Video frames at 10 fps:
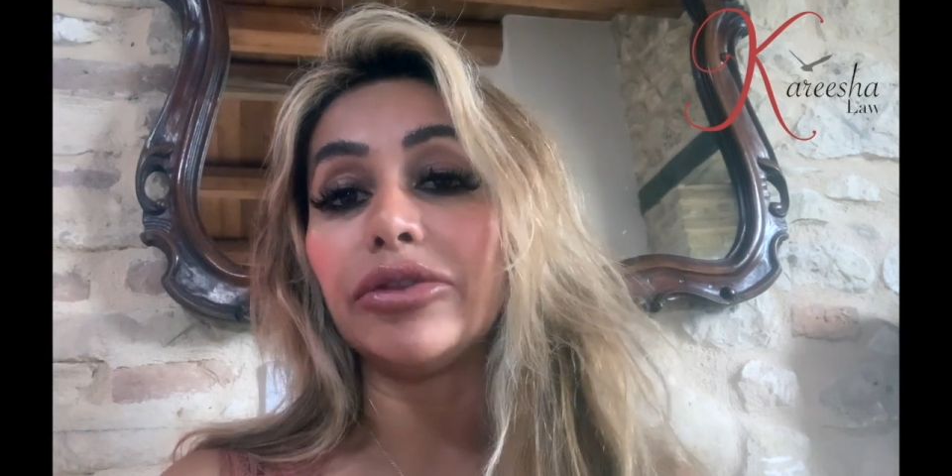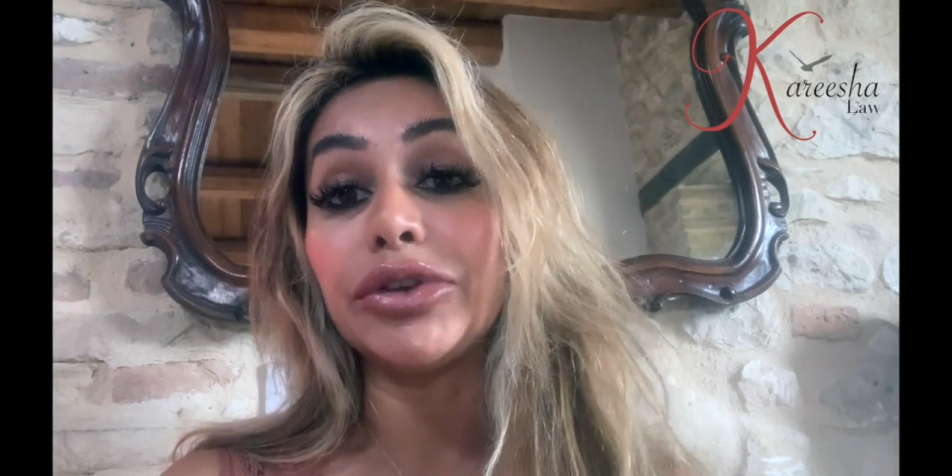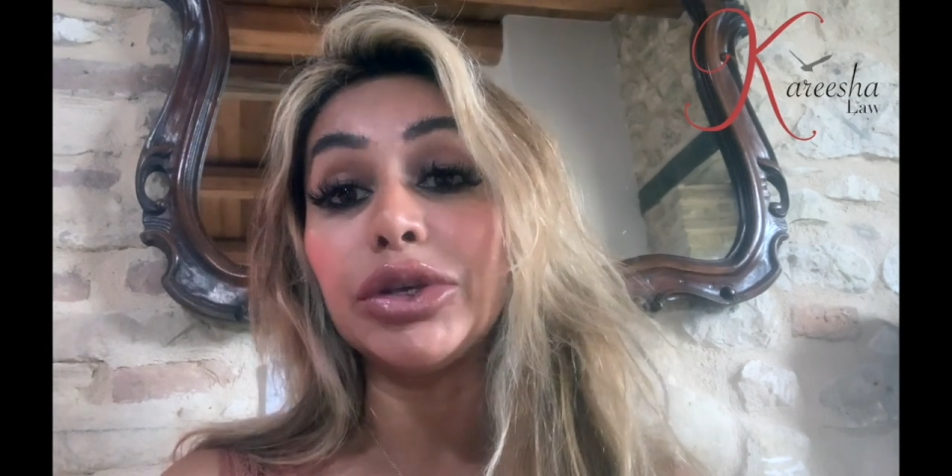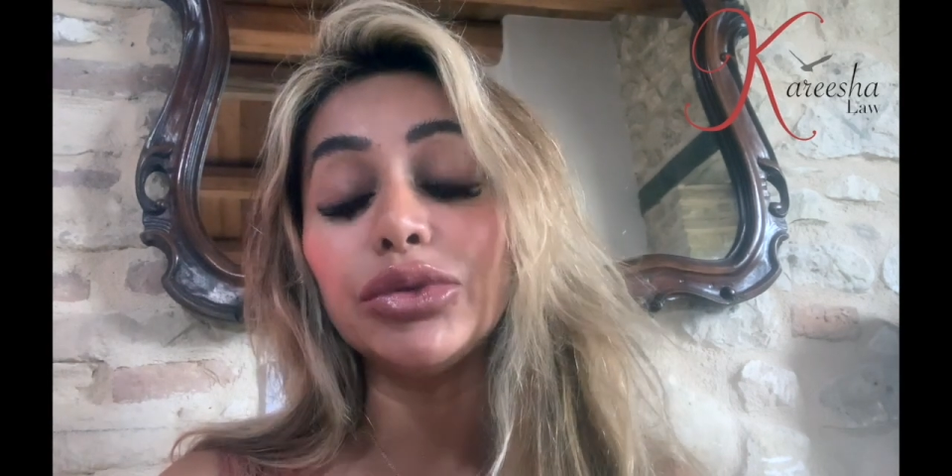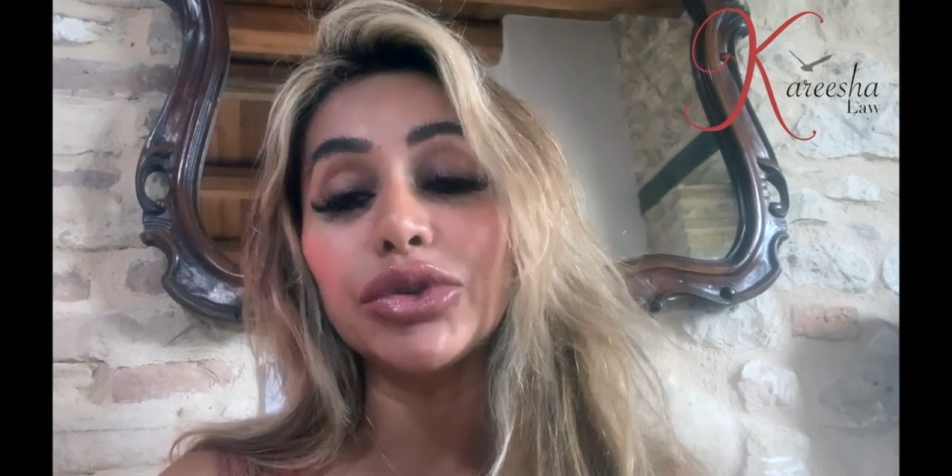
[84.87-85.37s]

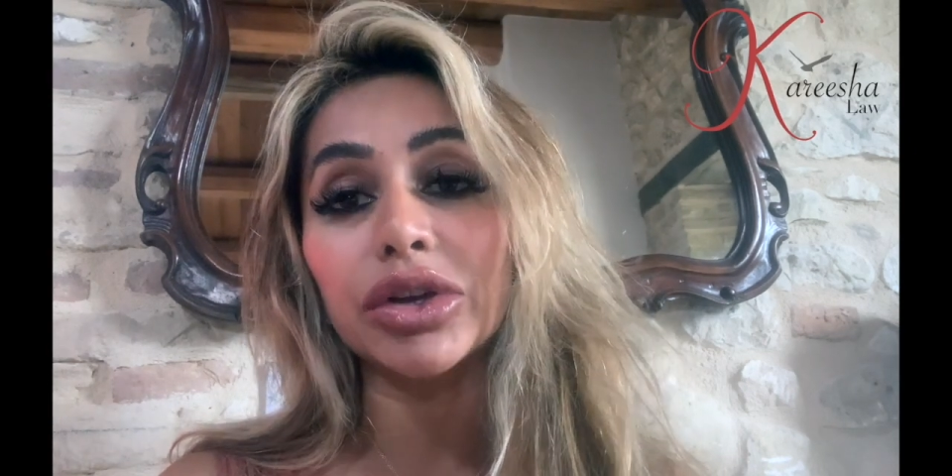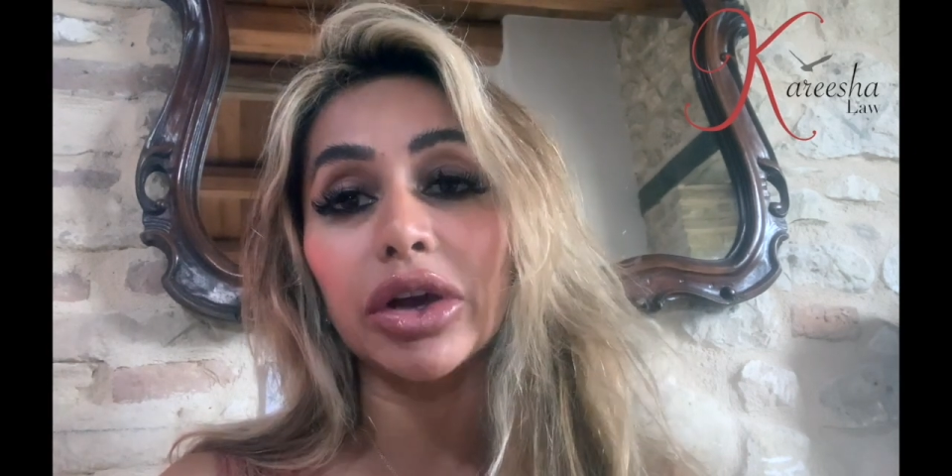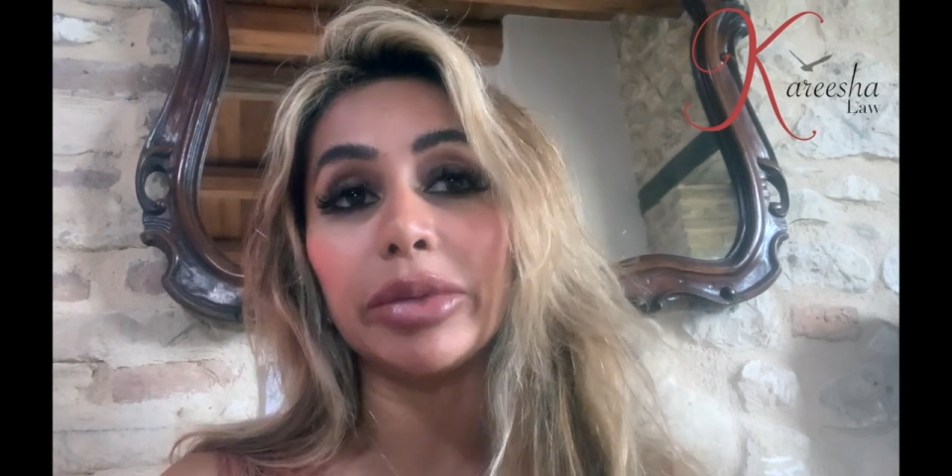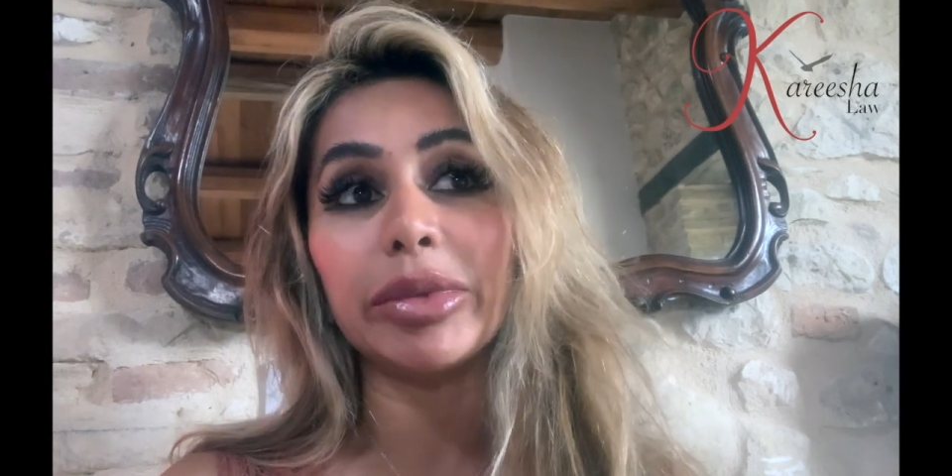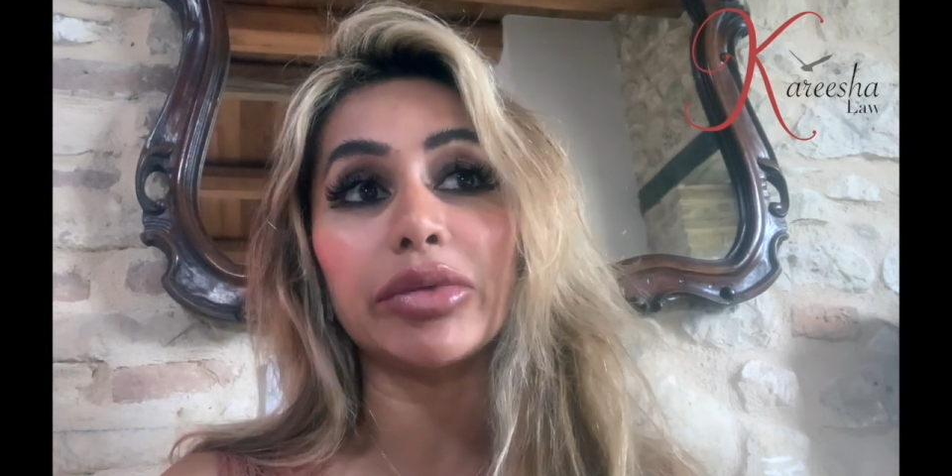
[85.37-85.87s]

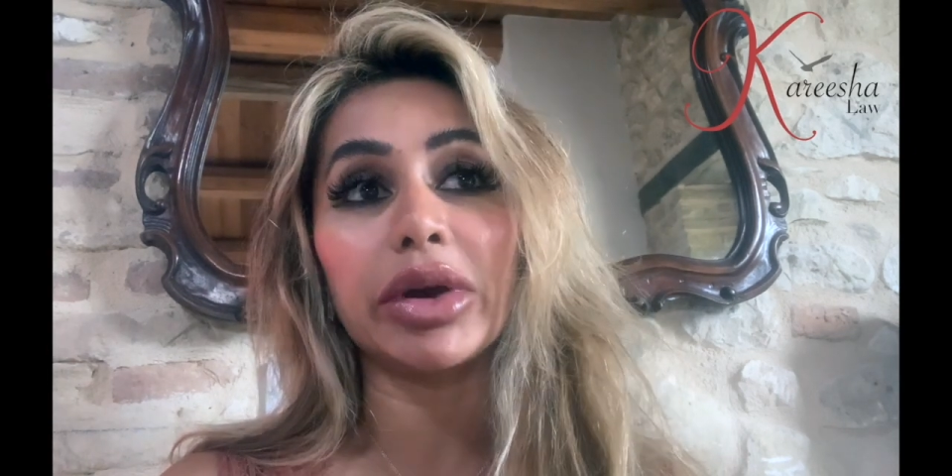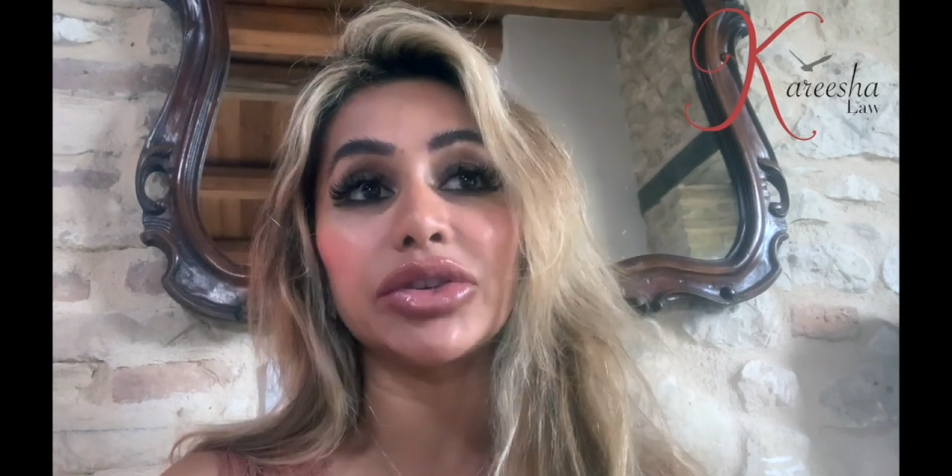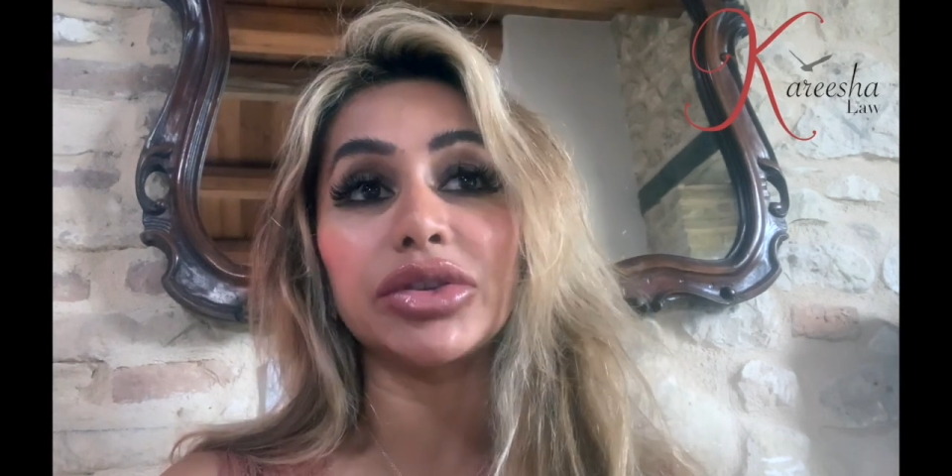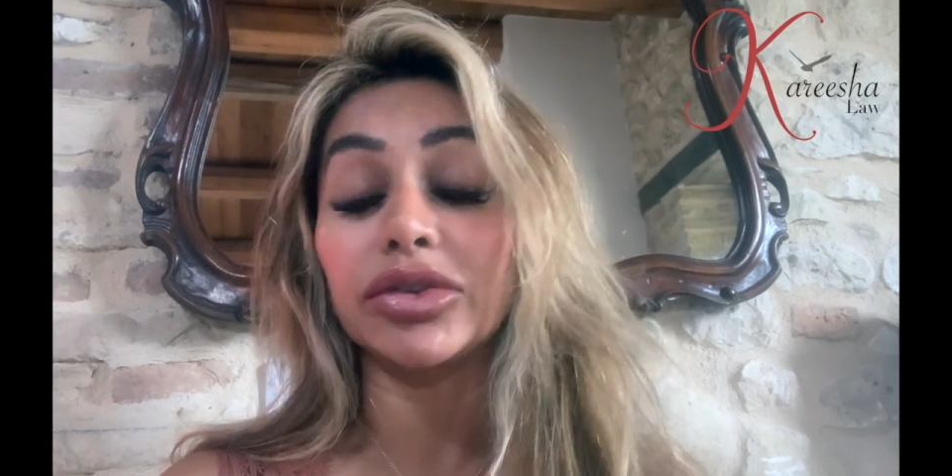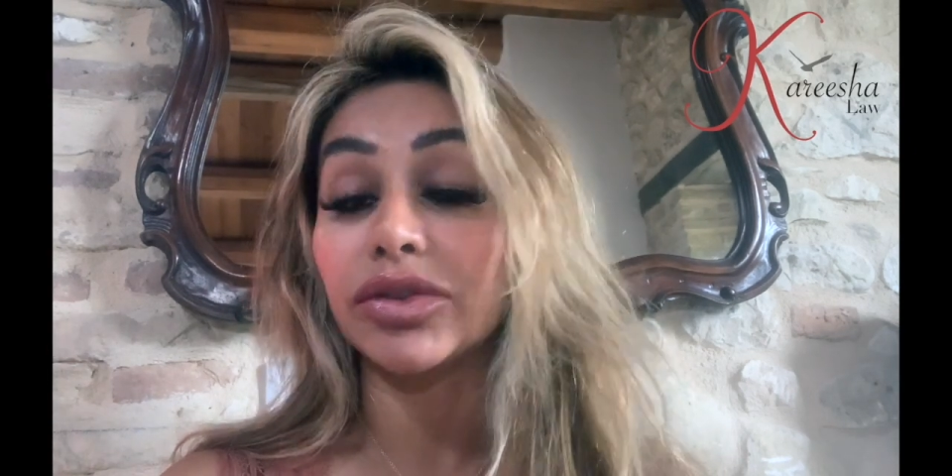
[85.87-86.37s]
future
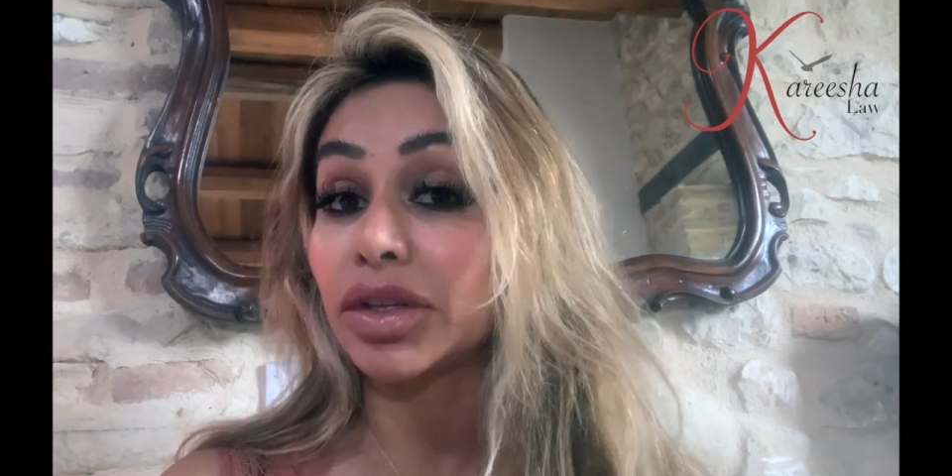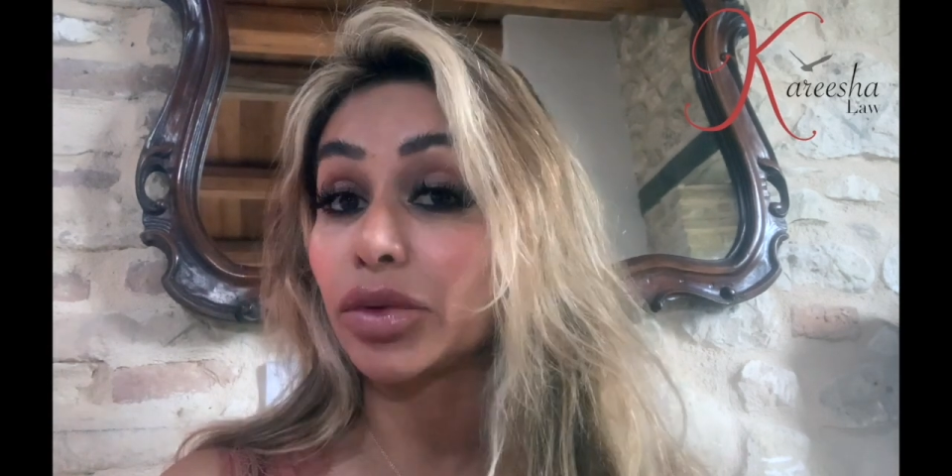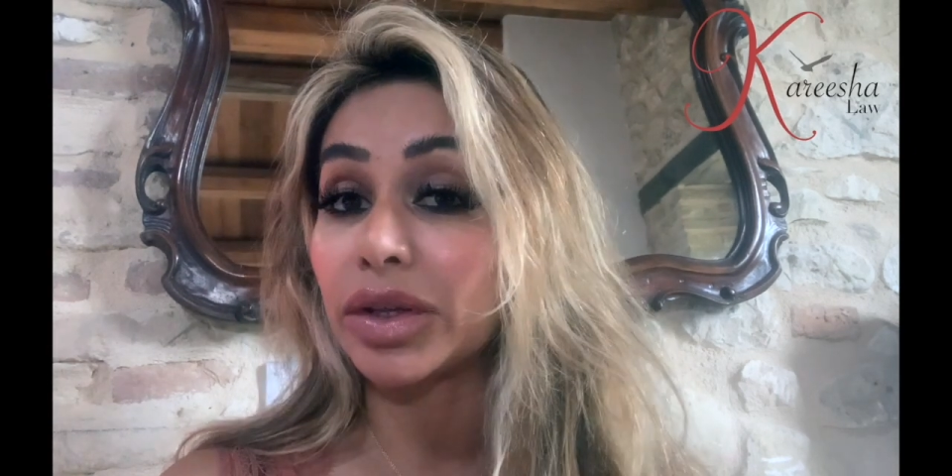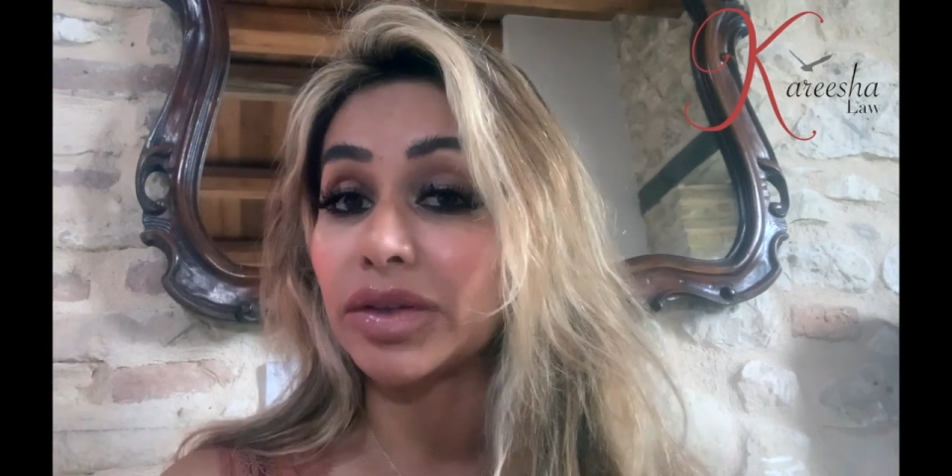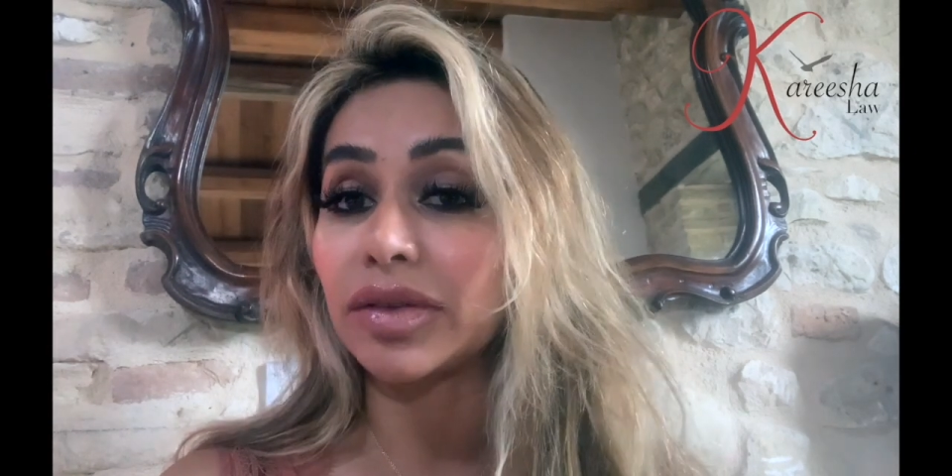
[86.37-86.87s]
immigration
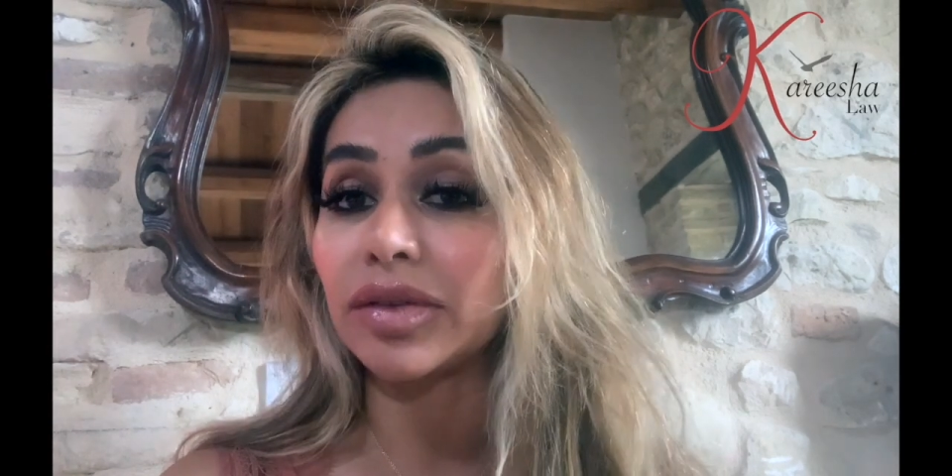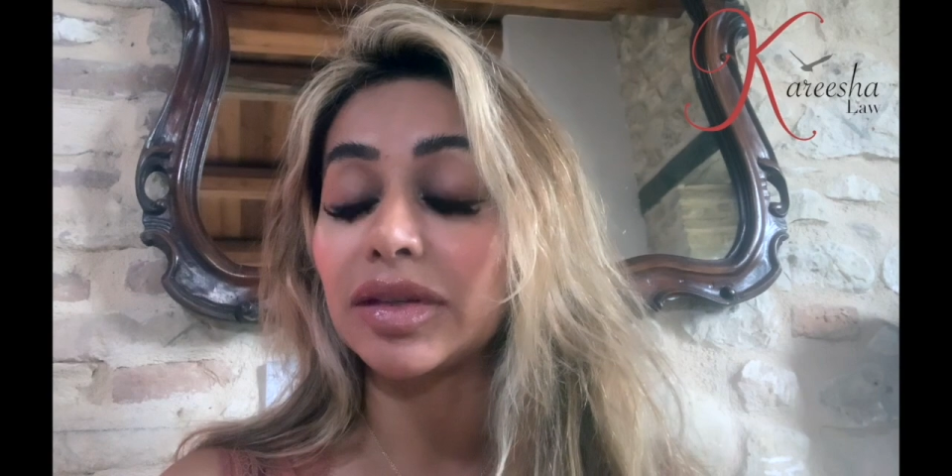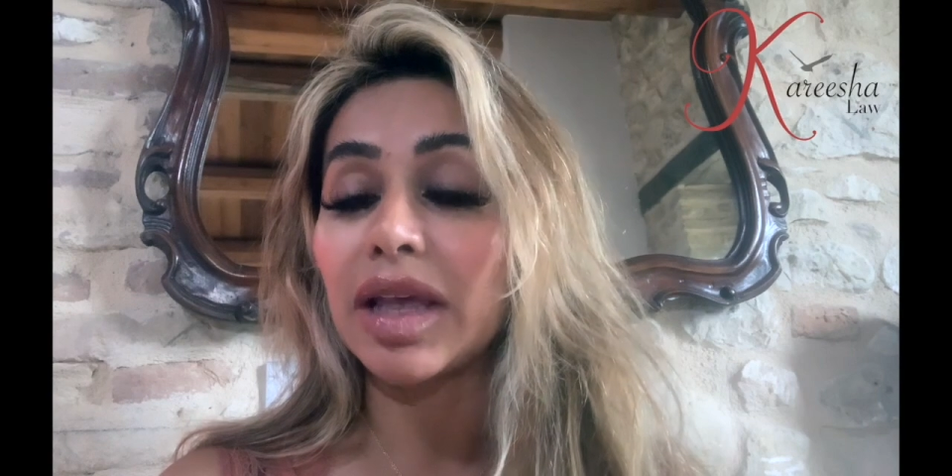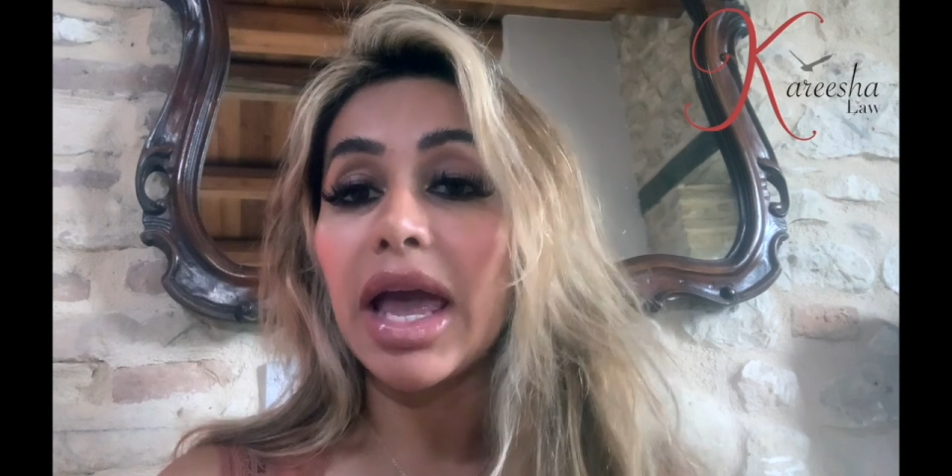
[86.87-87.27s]
consequences,